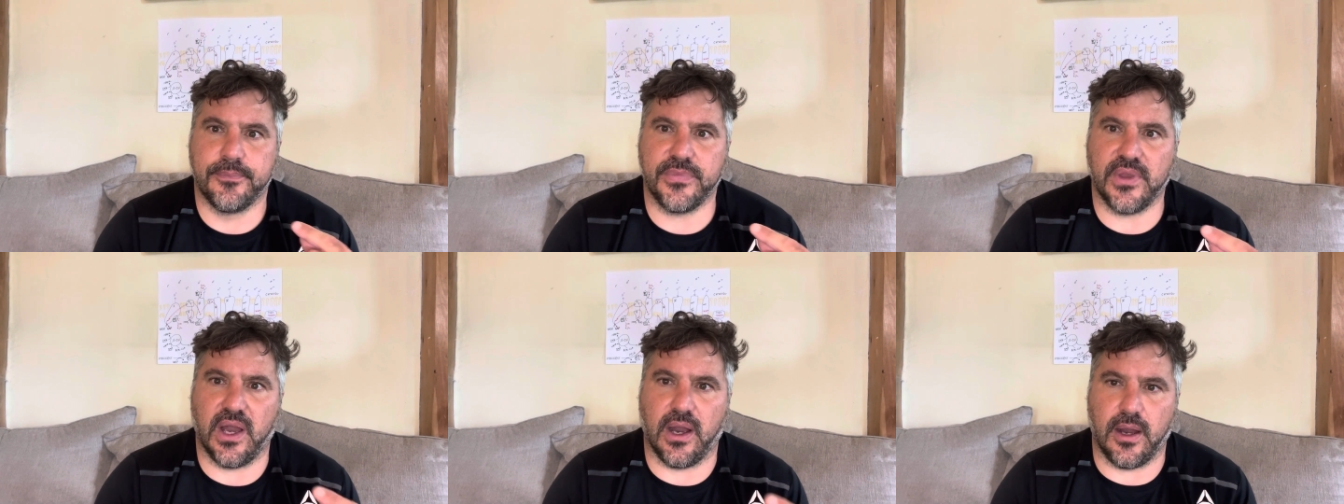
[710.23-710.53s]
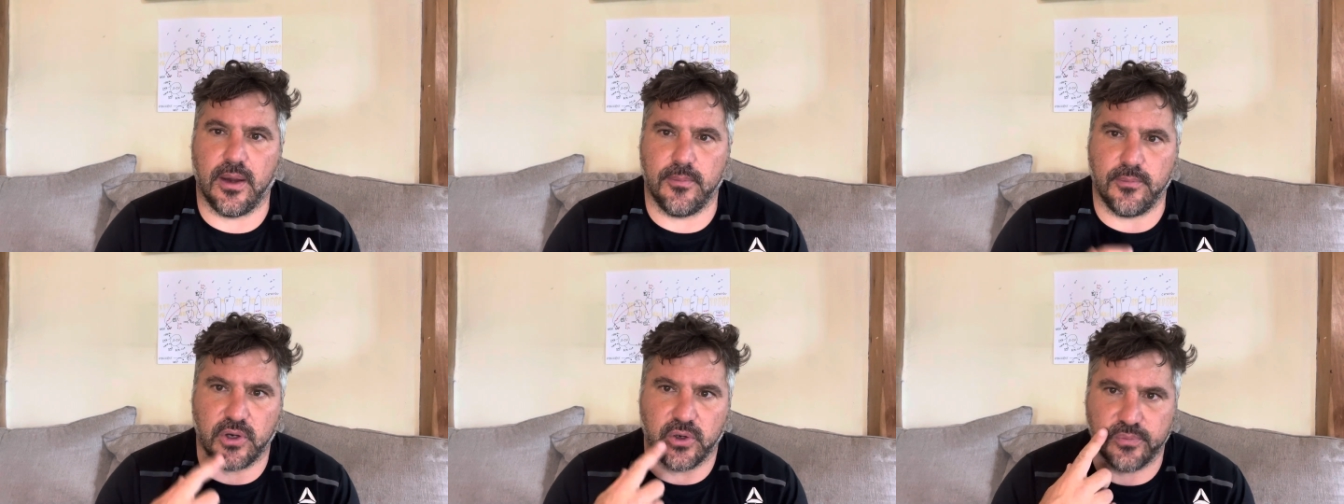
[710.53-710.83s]

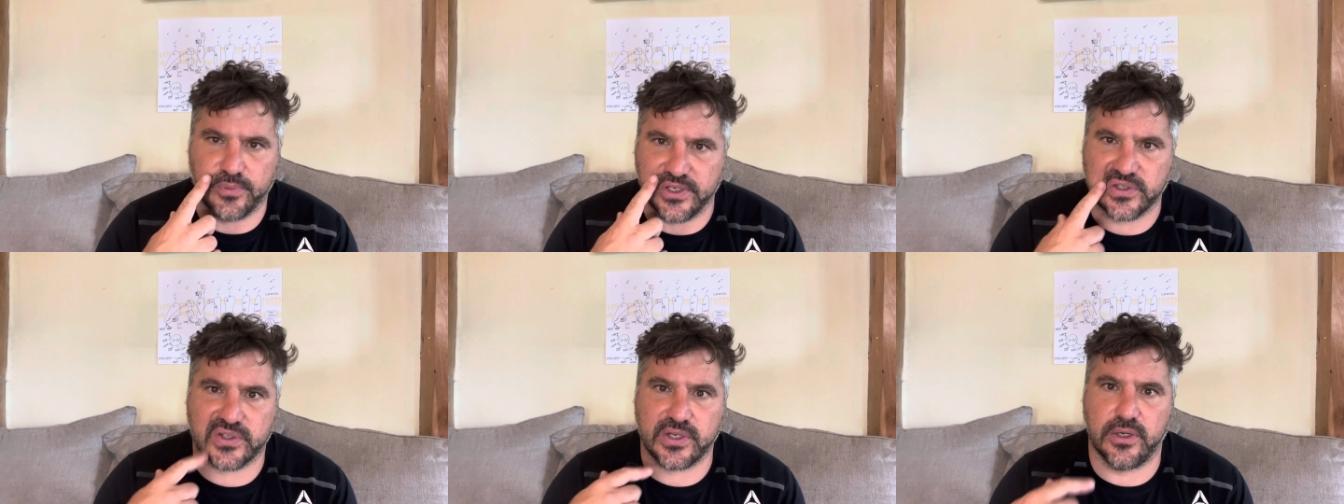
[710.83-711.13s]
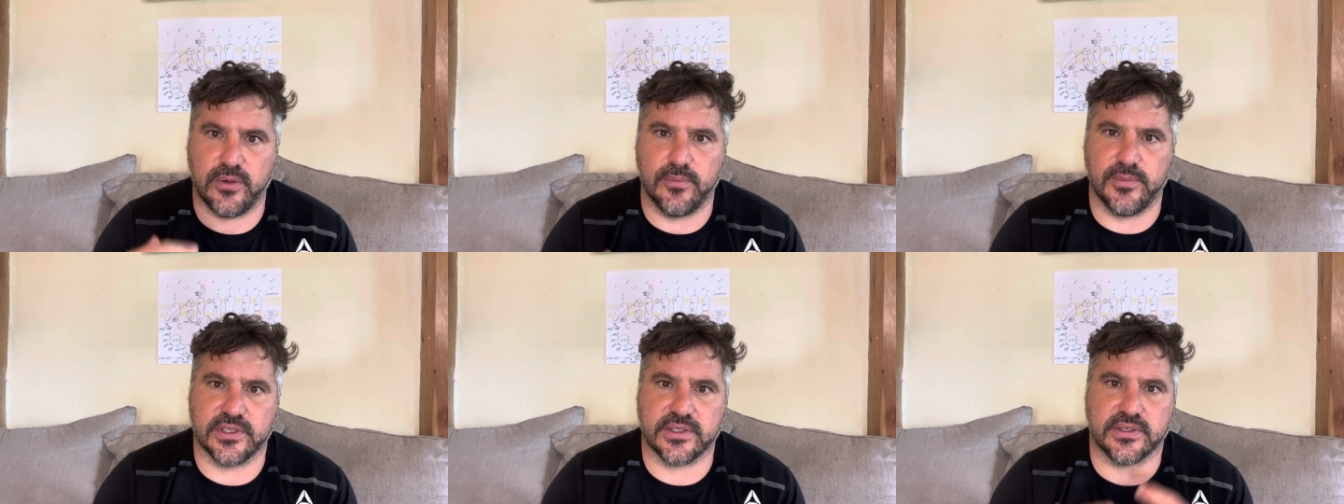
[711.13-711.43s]
Um, obese
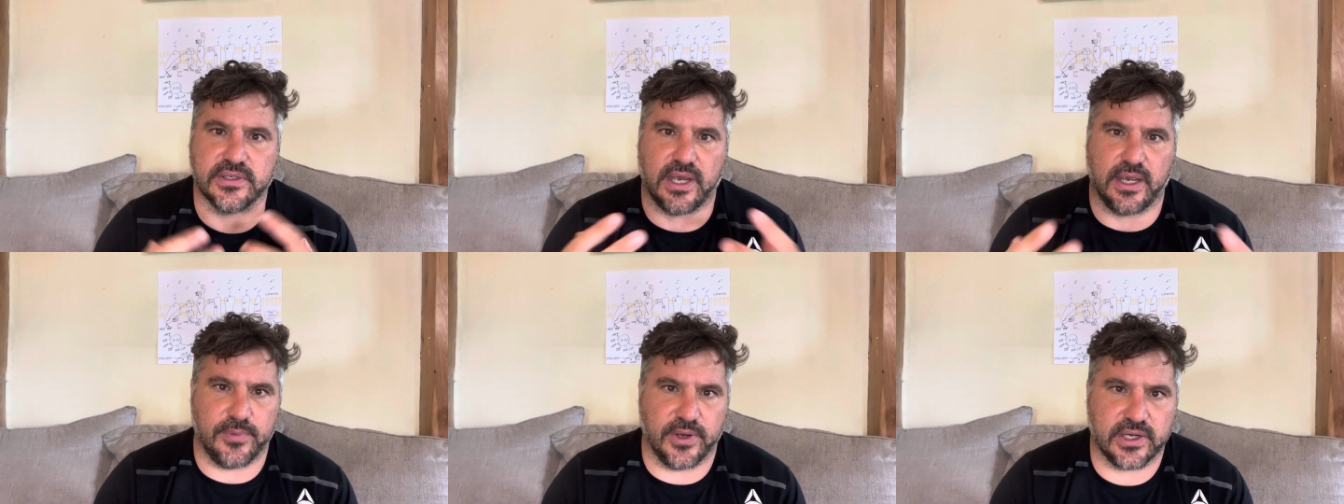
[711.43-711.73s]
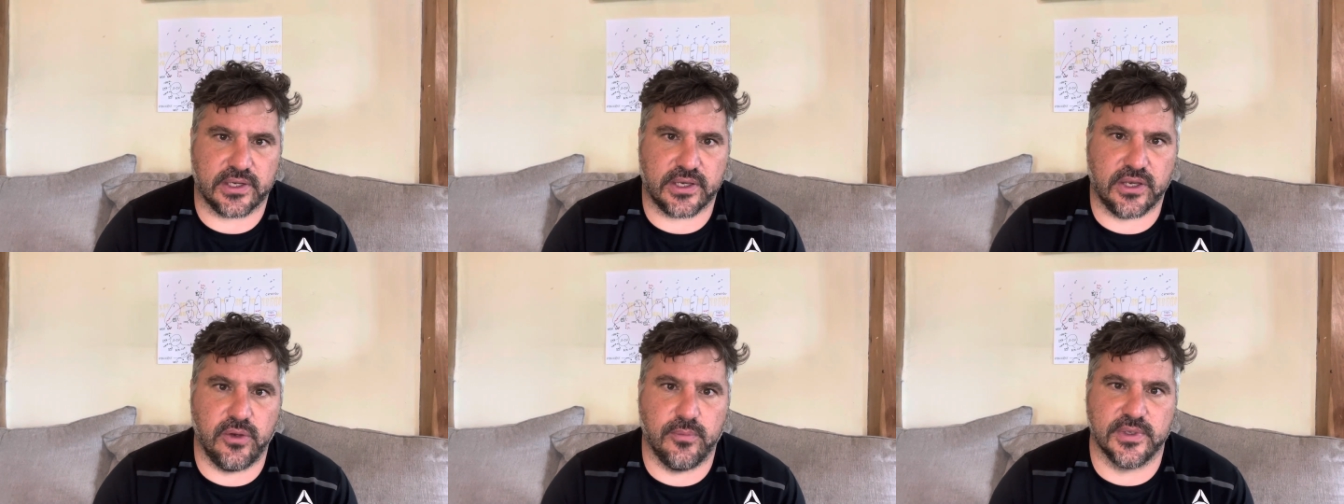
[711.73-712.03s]
humans and
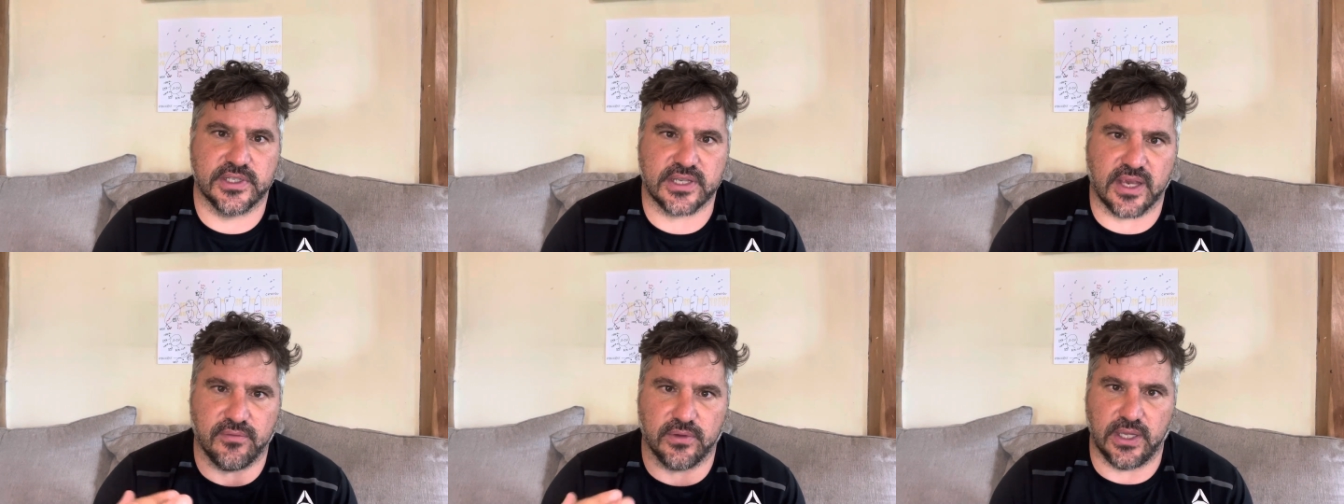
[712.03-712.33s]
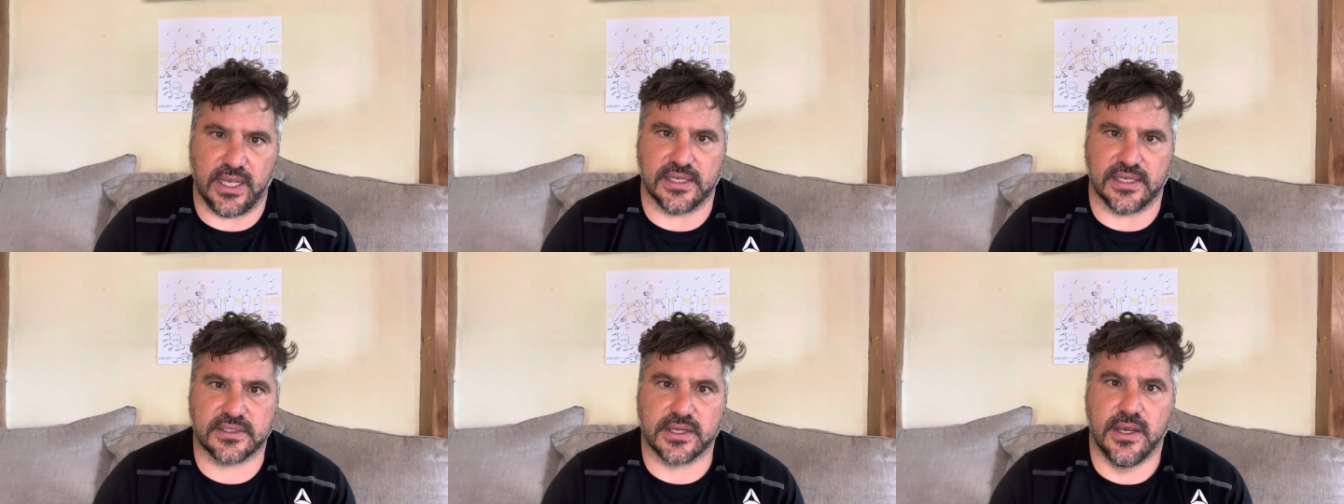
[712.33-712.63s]
diabetic humans have
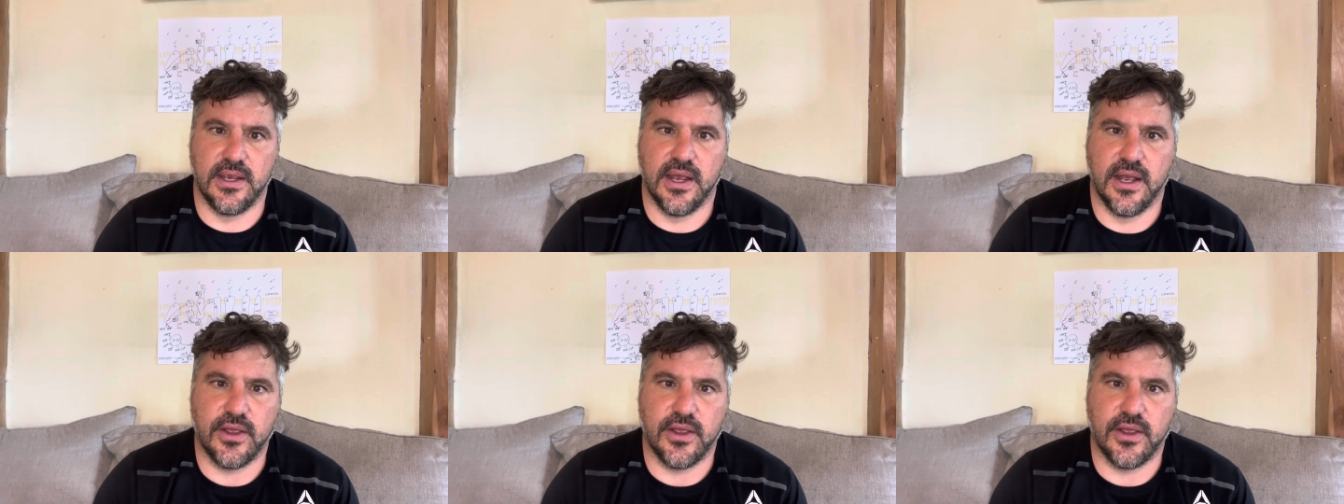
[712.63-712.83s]
less,